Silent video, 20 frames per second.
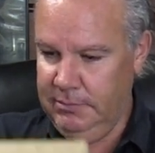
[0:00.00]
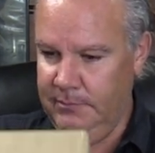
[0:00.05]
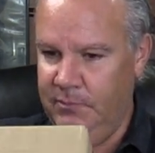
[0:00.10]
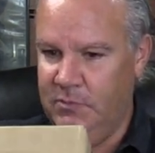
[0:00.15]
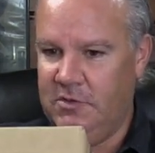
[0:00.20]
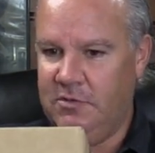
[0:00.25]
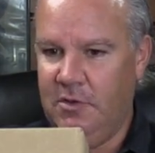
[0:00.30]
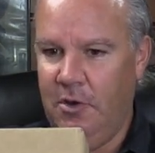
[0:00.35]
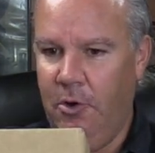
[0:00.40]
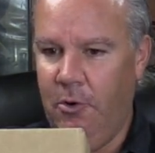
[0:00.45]

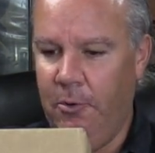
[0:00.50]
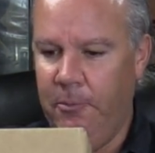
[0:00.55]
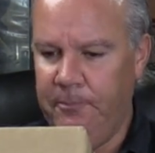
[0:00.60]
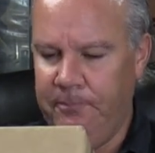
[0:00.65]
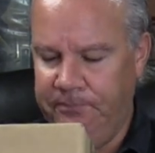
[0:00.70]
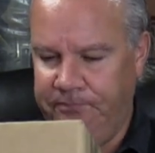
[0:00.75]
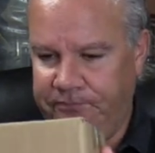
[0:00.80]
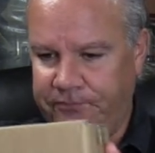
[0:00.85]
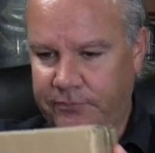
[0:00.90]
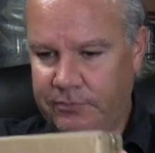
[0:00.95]
So
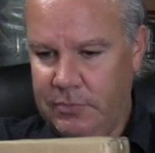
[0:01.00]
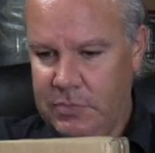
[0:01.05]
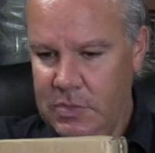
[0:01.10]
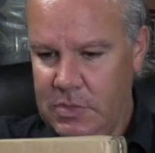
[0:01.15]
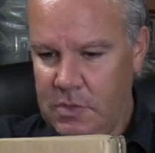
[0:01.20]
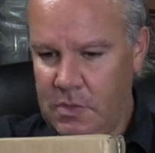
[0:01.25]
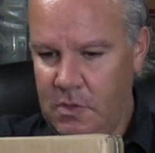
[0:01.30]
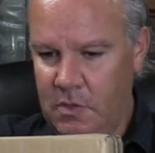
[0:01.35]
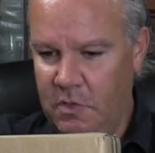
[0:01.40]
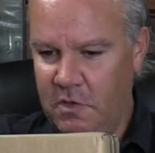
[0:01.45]

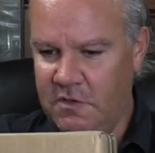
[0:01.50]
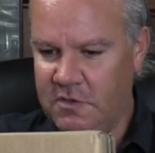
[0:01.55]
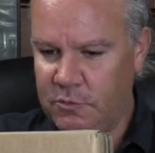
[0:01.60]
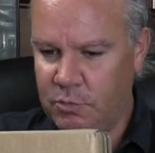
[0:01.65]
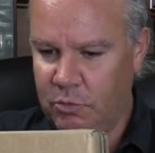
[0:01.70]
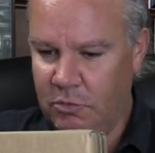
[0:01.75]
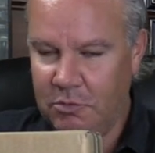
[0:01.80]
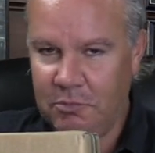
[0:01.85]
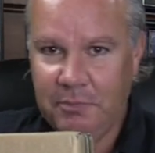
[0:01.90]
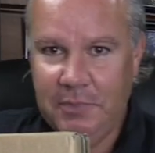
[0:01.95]
this
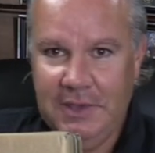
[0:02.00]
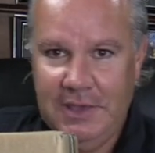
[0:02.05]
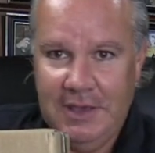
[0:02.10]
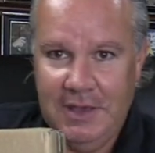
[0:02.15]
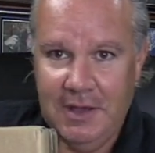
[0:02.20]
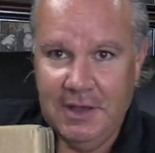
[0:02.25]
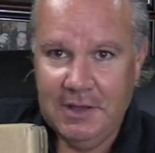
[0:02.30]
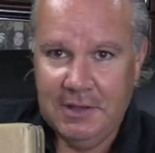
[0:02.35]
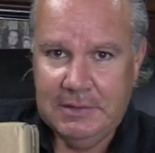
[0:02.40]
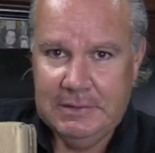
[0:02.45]
will be
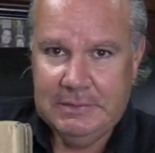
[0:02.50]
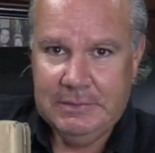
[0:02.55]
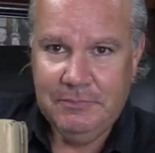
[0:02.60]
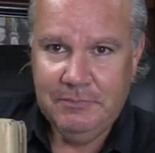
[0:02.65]
a,